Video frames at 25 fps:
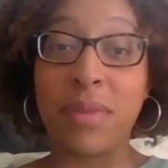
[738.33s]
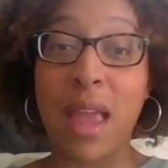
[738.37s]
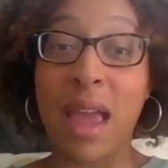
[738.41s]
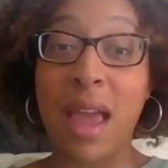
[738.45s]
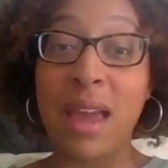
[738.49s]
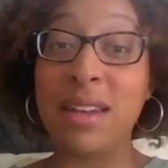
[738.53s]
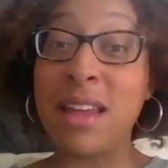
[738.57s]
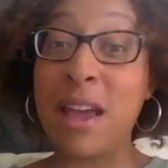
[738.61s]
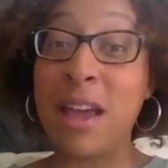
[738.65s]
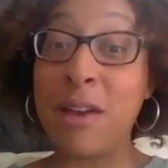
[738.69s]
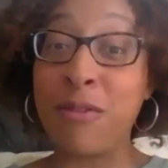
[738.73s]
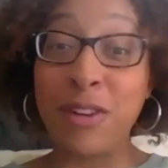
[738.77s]
I
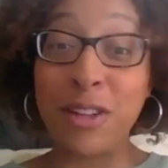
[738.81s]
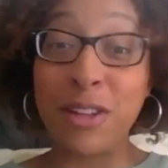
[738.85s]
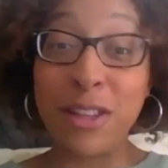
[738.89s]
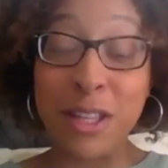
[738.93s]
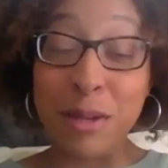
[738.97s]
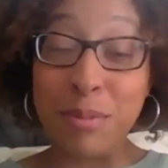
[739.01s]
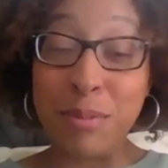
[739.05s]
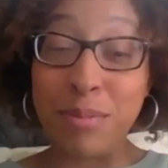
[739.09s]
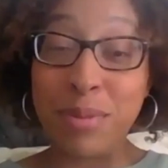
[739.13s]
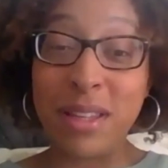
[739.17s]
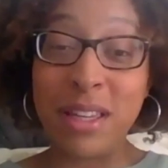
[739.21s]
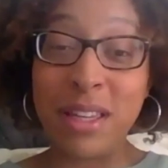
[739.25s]

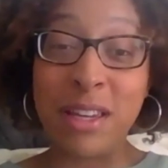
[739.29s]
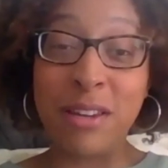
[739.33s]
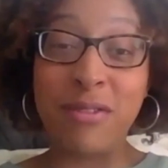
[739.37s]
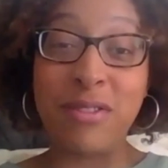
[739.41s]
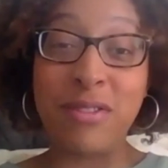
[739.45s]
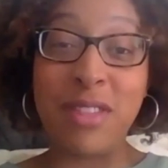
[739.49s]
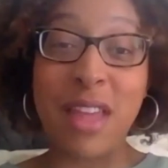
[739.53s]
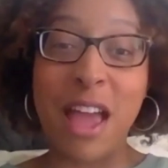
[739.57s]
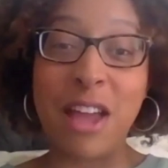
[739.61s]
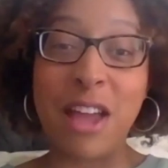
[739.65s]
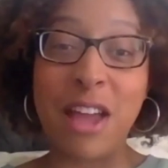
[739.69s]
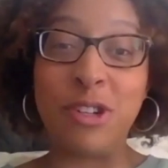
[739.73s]
definitely believe
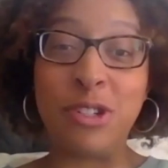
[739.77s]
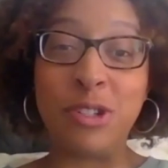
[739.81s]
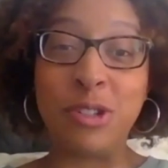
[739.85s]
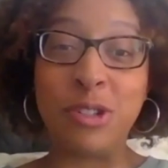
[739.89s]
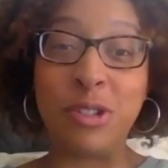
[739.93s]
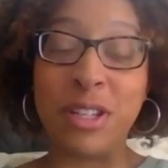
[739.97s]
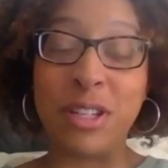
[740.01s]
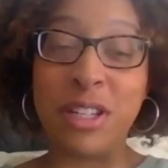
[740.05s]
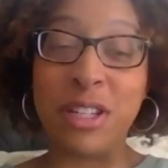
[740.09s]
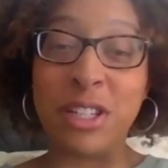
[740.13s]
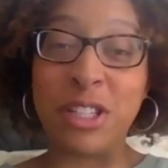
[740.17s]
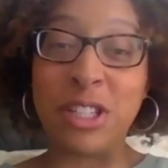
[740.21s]
that
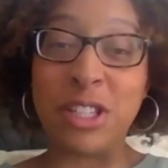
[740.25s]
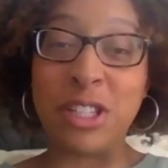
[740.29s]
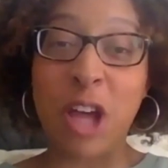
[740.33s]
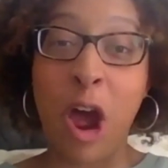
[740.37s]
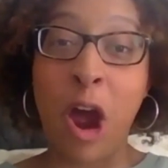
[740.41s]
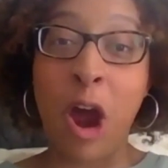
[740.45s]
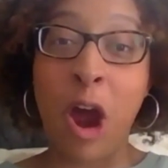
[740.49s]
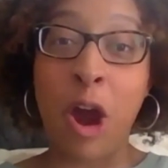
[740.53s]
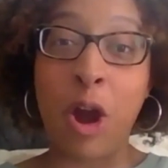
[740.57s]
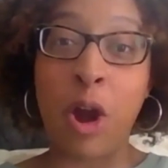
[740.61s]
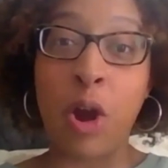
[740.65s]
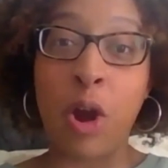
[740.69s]
doulas
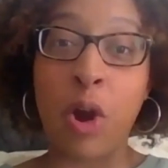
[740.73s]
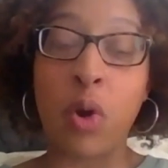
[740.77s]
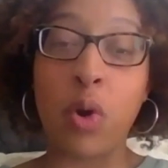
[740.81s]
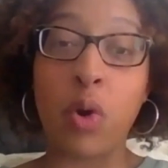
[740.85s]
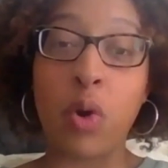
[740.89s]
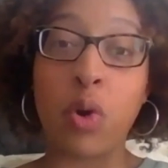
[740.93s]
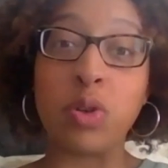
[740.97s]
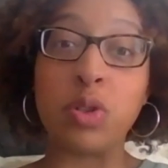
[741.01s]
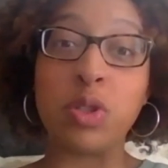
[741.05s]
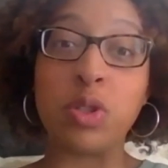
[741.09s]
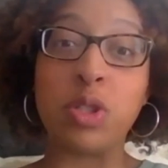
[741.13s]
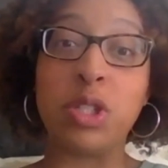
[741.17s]
are
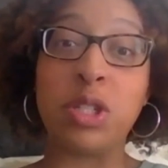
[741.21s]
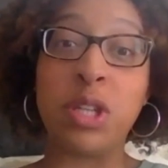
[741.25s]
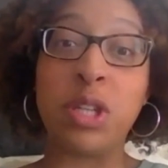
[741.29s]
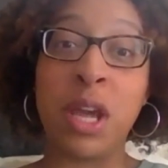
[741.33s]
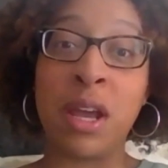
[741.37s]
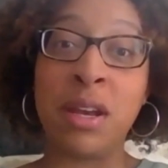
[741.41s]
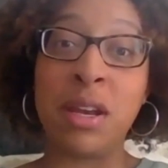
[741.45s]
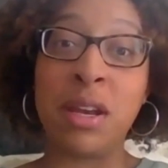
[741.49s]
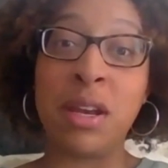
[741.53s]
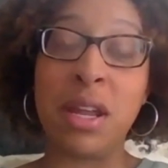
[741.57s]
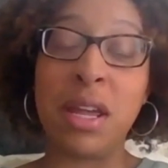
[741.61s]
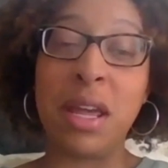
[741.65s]

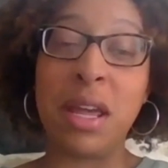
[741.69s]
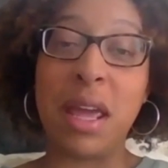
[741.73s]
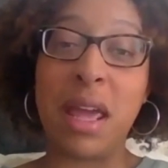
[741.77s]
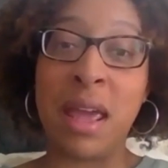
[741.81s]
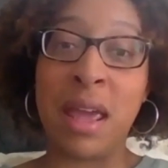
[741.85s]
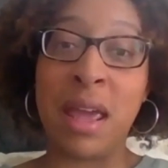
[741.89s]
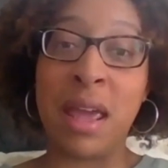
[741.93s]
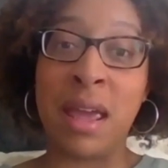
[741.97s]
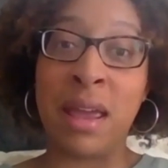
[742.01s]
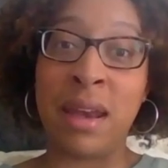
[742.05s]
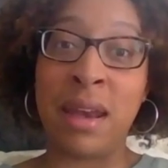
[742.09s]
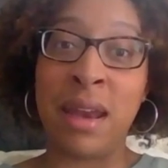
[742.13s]
standing
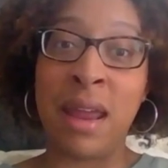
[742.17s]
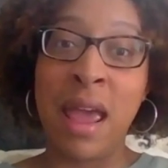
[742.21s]
in